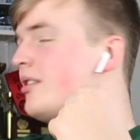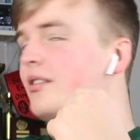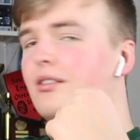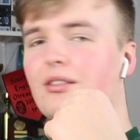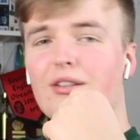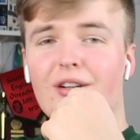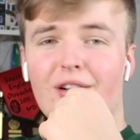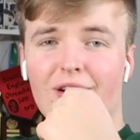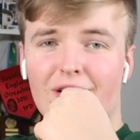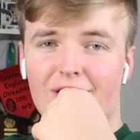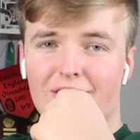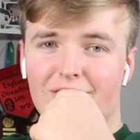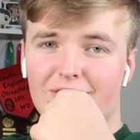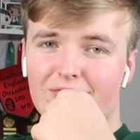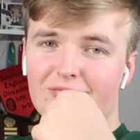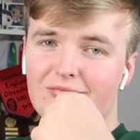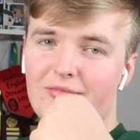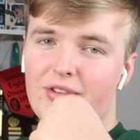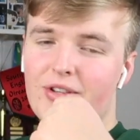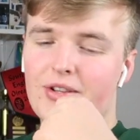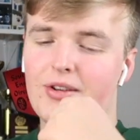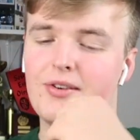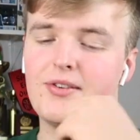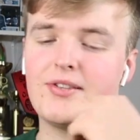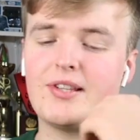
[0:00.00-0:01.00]
Oh,
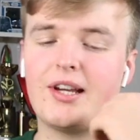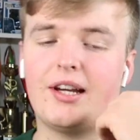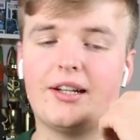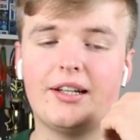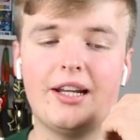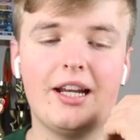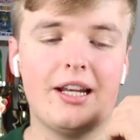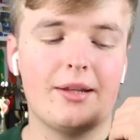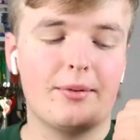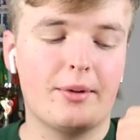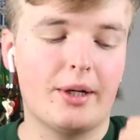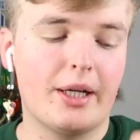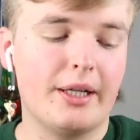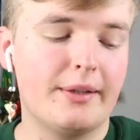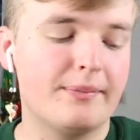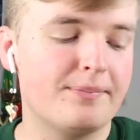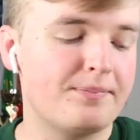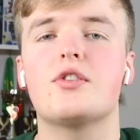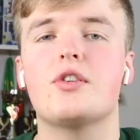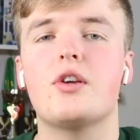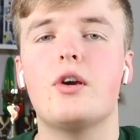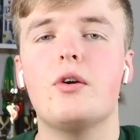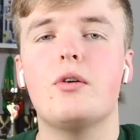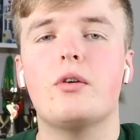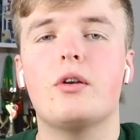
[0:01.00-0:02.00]
so sad. Anyway,
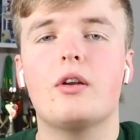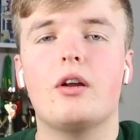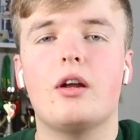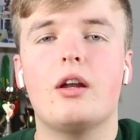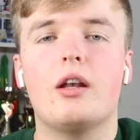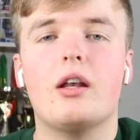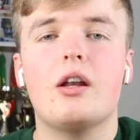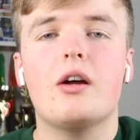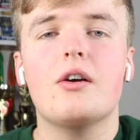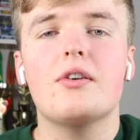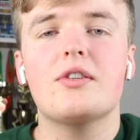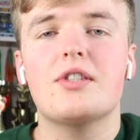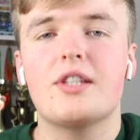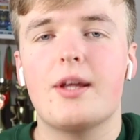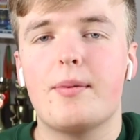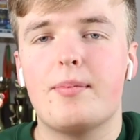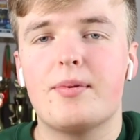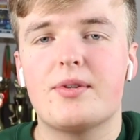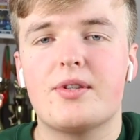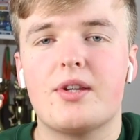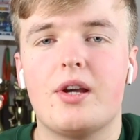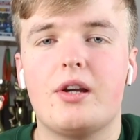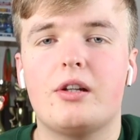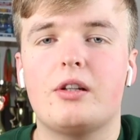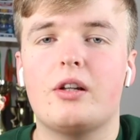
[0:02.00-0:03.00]
so last
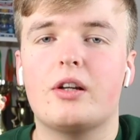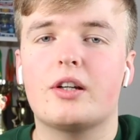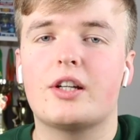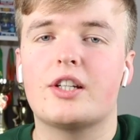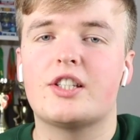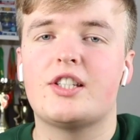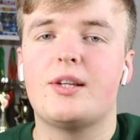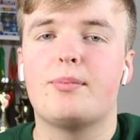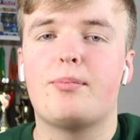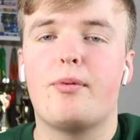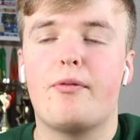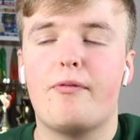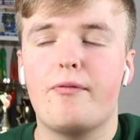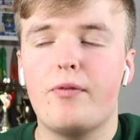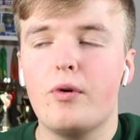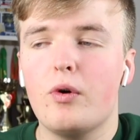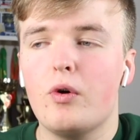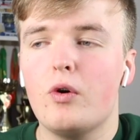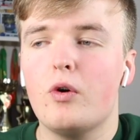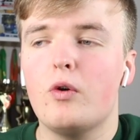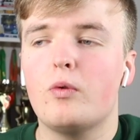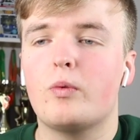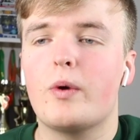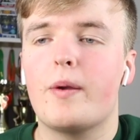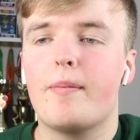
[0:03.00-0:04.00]
episode, like I said
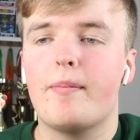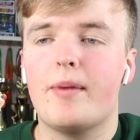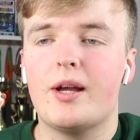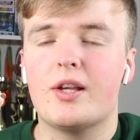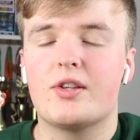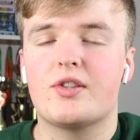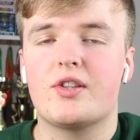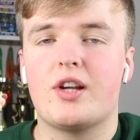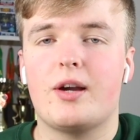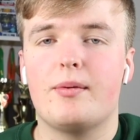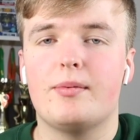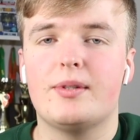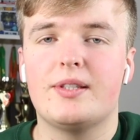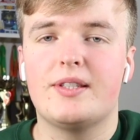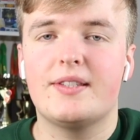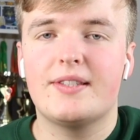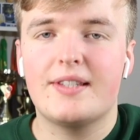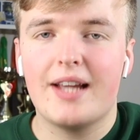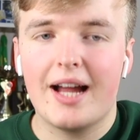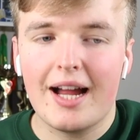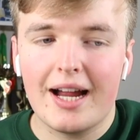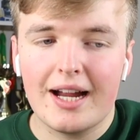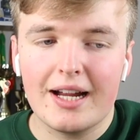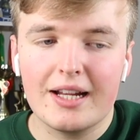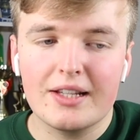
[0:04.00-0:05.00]
before, we met Simon's
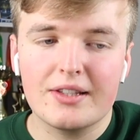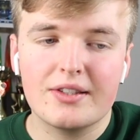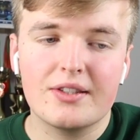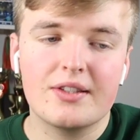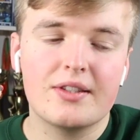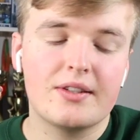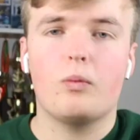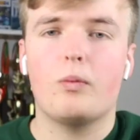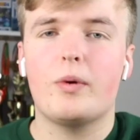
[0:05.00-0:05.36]
dad.